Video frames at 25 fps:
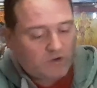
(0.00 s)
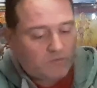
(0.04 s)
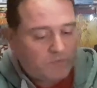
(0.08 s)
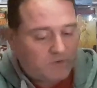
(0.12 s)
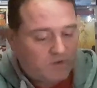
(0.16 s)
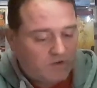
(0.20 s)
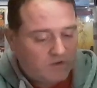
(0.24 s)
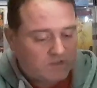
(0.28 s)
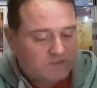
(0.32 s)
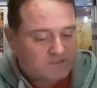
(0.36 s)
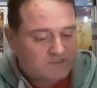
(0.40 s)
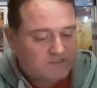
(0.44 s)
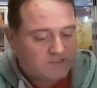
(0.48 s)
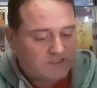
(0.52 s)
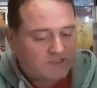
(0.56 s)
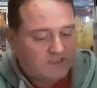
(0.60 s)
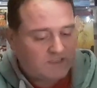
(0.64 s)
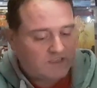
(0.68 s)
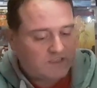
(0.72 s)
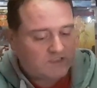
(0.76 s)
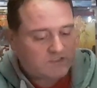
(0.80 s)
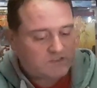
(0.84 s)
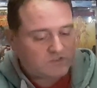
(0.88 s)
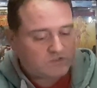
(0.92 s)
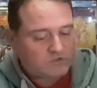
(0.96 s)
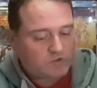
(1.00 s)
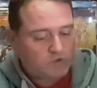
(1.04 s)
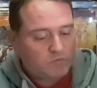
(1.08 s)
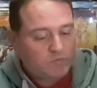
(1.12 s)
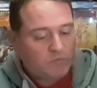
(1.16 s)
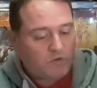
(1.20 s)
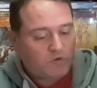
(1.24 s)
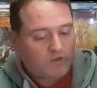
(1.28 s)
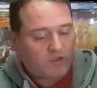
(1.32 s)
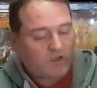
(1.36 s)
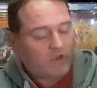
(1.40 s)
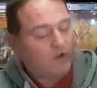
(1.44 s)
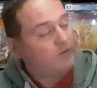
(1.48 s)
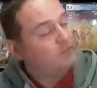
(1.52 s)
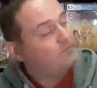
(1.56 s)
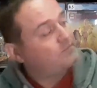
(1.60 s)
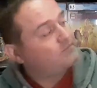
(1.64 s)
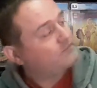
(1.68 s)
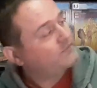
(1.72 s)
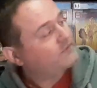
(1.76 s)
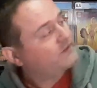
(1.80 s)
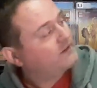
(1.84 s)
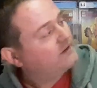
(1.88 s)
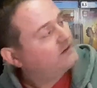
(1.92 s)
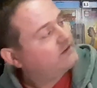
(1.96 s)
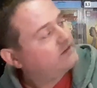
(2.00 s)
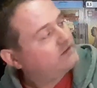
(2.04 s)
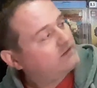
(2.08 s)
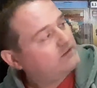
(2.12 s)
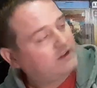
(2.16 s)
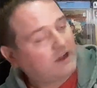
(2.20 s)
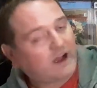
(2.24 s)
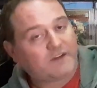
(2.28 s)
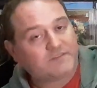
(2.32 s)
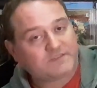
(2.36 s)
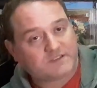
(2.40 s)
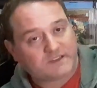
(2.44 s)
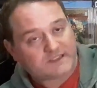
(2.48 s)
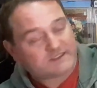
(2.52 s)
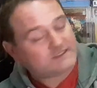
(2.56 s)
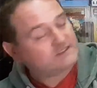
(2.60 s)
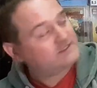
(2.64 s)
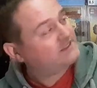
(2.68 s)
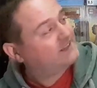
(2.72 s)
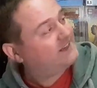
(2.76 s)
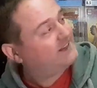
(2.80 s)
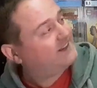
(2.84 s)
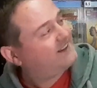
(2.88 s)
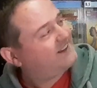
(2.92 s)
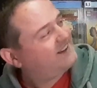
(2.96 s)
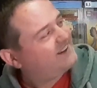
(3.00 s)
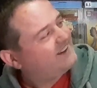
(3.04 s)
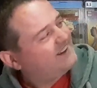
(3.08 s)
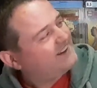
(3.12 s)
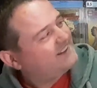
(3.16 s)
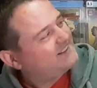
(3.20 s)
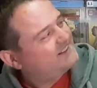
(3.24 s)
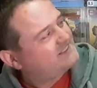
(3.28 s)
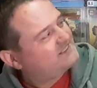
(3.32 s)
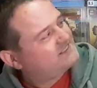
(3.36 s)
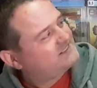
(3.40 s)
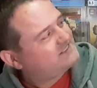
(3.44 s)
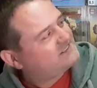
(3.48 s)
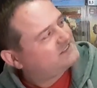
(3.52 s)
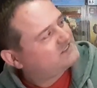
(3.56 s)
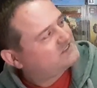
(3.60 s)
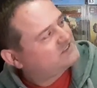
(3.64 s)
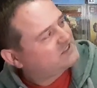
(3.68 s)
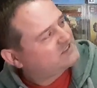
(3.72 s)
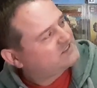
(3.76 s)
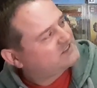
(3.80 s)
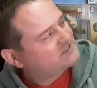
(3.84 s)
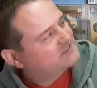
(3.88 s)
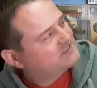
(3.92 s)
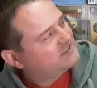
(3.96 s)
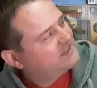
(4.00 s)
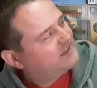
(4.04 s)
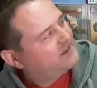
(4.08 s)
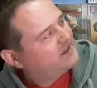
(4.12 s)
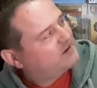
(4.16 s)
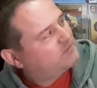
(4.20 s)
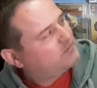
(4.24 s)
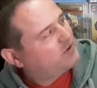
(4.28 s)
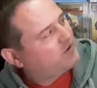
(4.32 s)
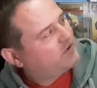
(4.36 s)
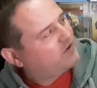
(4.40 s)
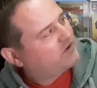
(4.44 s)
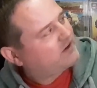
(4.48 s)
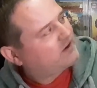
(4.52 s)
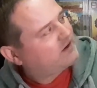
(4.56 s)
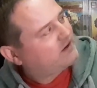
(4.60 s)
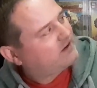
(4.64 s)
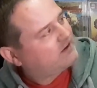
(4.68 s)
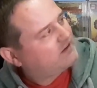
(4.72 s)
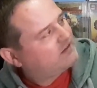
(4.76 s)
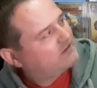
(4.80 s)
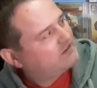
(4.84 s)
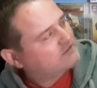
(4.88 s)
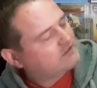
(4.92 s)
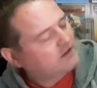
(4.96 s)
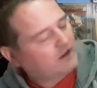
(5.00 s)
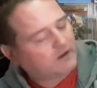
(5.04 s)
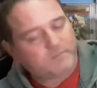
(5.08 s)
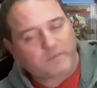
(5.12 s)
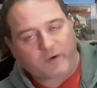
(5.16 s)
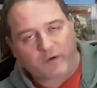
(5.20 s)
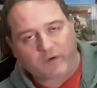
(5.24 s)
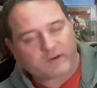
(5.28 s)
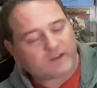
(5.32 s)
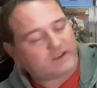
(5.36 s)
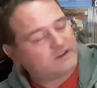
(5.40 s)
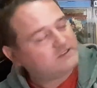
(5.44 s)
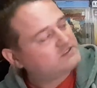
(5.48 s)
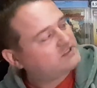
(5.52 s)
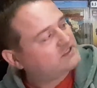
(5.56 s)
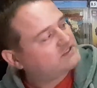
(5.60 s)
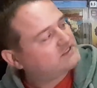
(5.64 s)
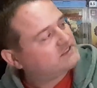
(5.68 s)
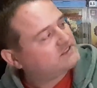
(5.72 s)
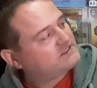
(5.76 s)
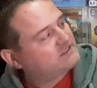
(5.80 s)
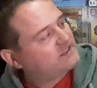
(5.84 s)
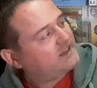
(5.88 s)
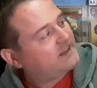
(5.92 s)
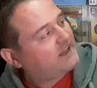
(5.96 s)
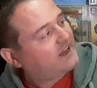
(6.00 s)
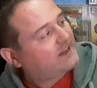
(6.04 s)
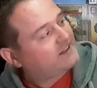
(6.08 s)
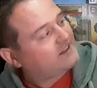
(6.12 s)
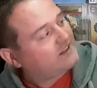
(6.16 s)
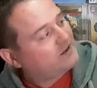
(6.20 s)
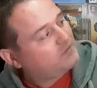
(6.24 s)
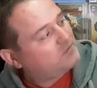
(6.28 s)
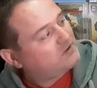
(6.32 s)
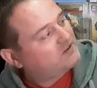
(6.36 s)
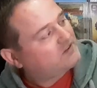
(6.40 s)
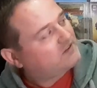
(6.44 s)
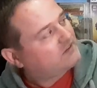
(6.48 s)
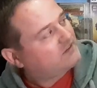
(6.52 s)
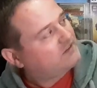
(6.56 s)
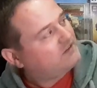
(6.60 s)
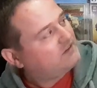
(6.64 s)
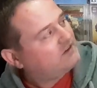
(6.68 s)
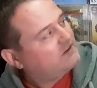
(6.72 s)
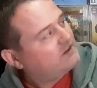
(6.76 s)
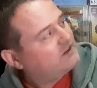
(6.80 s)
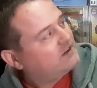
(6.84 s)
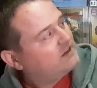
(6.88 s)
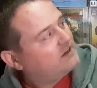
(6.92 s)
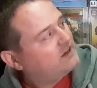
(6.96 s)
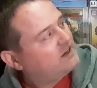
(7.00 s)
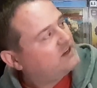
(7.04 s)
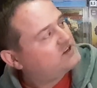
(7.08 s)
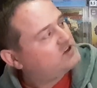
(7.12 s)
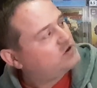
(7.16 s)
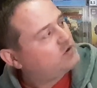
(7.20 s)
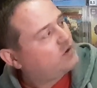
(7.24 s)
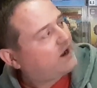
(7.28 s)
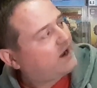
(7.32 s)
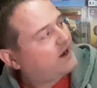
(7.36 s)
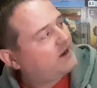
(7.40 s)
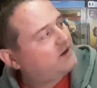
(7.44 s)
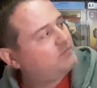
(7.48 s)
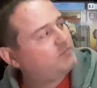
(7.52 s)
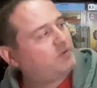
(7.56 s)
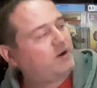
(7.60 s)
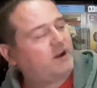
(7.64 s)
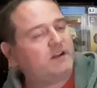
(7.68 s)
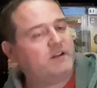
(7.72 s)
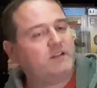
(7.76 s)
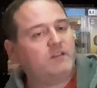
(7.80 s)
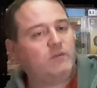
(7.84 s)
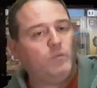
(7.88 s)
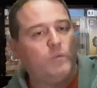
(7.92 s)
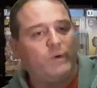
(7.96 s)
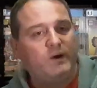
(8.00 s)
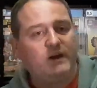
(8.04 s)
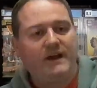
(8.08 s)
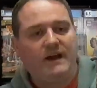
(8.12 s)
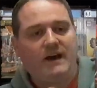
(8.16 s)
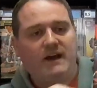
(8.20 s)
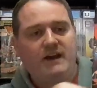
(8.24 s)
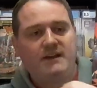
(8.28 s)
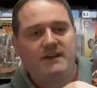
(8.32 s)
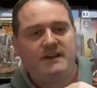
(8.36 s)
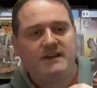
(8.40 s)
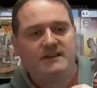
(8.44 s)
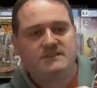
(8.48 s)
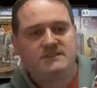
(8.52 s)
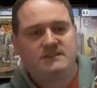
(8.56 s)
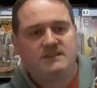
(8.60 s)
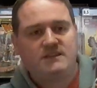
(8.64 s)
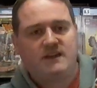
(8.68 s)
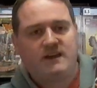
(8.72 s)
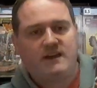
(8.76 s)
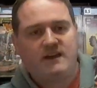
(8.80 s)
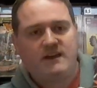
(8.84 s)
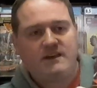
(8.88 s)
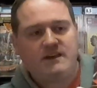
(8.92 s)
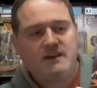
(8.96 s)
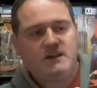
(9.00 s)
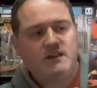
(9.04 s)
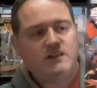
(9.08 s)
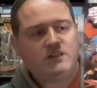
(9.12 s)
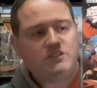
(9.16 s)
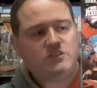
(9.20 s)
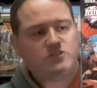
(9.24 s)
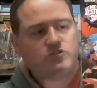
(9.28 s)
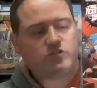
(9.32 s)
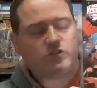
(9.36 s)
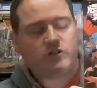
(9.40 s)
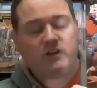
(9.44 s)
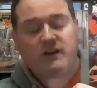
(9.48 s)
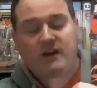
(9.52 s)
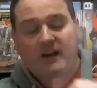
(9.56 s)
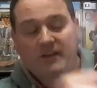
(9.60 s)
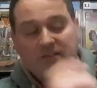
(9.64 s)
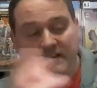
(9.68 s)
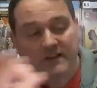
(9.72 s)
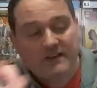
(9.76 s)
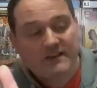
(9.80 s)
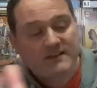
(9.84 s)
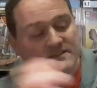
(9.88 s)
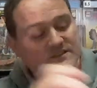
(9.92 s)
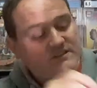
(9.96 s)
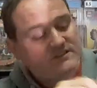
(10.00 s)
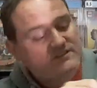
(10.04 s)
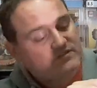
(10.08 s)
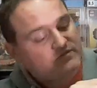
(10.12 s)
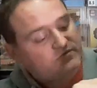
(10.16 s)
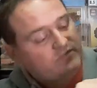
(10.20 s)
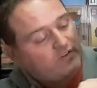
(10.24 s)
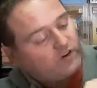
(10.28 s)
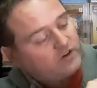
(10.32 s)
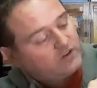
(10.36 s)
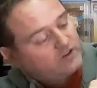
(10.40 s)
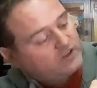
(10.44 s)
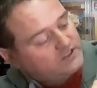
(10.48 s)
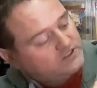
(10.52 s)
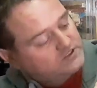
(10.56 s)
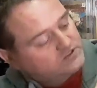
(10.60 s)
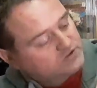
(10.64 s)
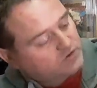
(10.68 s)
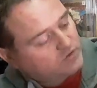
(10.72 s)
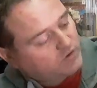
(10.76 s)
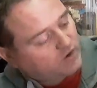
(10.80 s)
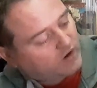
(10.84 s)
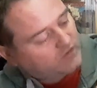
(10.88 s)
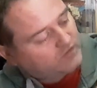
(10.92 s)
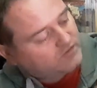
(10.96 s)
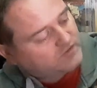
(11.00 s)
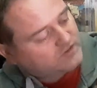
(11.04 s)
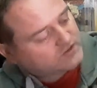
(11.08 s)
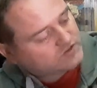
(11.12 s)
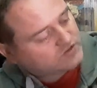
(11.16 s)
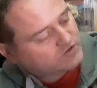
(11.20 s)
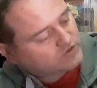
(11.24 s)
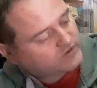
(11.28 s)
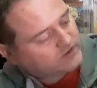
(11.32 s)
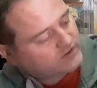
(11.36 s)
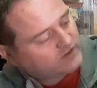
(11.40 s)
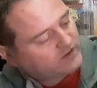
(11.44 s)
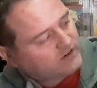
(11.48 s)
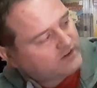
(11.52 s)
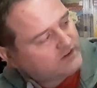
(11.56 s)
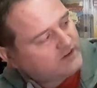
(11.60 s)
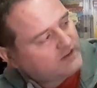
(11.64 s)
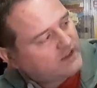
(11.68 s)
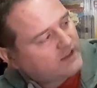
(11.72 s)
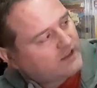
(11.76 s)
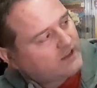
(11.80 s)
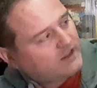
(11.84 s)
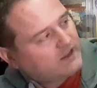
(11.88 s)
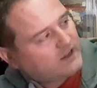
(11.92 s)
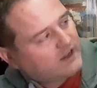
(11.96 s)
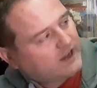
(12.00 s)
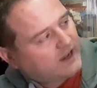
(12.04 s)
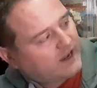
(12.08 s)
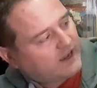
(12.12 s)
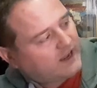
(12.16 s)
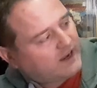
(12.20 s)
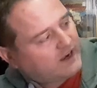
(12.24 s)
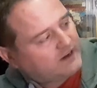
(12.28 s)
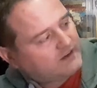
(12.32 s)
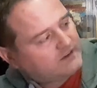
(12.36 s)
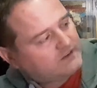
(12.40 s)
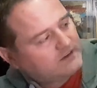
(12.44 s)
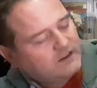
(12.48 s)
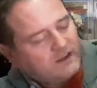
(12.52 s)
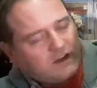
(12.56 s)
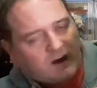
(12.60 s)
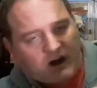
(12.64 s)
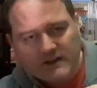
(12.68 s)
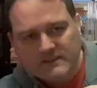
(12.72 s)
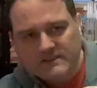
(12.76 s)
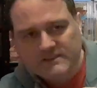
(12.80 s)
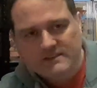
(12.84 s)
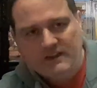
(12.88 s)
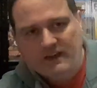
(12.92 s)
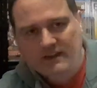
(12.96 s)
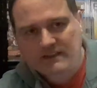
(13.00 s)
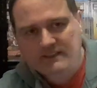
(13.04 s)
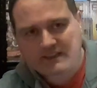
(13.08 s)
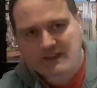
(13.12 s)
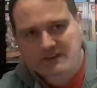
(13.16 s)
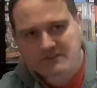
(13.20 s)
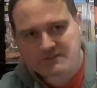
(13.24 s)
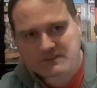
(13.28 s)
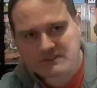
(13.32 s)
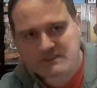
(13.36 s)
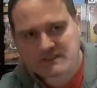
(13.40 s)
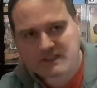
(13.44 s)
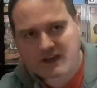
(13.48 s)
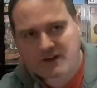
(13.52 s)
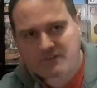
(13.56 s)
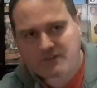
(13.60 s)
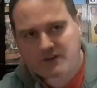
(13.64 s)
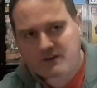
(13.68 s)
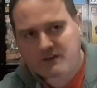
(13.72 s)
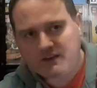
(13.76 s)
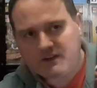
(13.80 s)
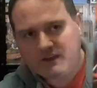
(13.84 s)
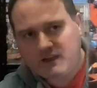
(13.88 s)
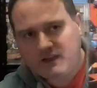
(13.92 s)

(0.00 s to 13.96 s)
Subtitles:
we've got two more to go after this. This is Justice League Justice League Unlimited, issue 8, part of the We Are Yesterday storyline. I think this is the final issue of the storyline, and I love this cover.